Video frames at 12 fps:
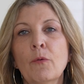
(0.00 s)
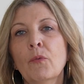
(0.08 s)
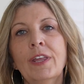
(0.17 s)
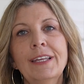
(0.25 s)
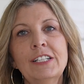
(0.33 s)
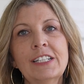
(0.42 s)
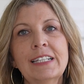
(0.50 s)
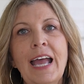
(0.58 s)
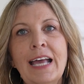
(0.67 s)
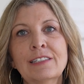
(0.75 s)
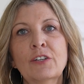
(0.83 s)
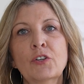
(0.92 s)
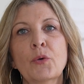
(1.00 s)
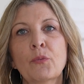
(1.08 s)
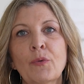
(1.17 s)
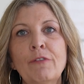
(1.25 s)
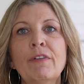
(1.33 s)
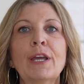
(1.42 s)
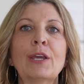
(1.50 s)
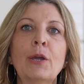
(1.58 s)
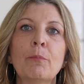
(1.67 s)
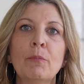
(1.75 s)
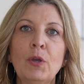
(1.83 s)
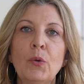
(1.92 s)
It really just has a terrific
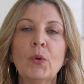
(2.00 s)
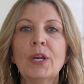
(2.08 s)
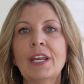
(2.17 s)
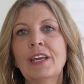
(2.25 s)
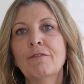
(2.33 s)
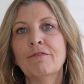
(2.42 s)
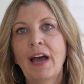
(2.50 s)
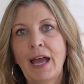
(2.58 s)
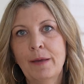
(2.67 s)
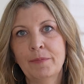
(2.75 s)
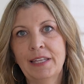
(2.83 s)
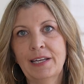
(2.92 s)
community vibe